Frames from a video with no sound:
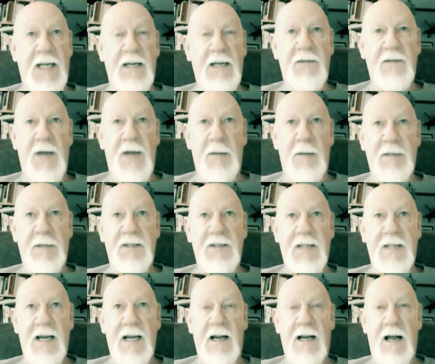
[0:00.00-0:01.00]
developmental
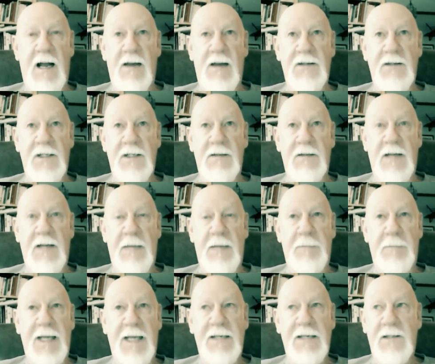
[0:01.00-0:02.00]
psychology, that
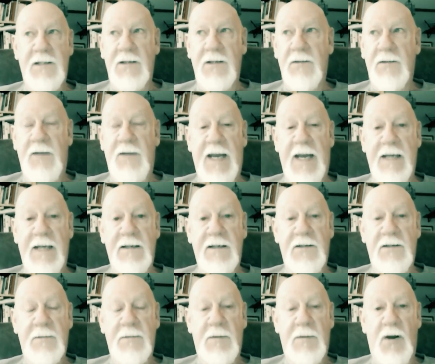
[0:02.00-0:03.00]
means that you've had
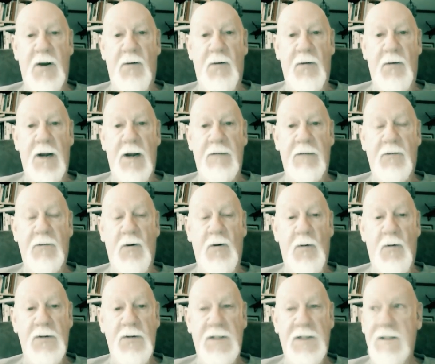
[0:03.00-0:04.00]
some lower level
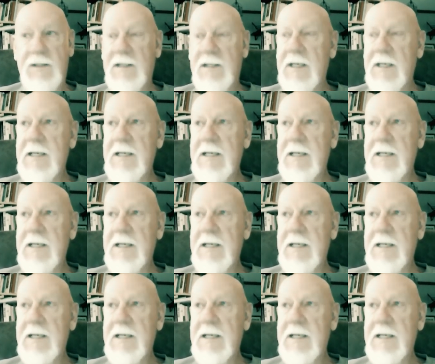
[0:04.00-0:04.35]
courses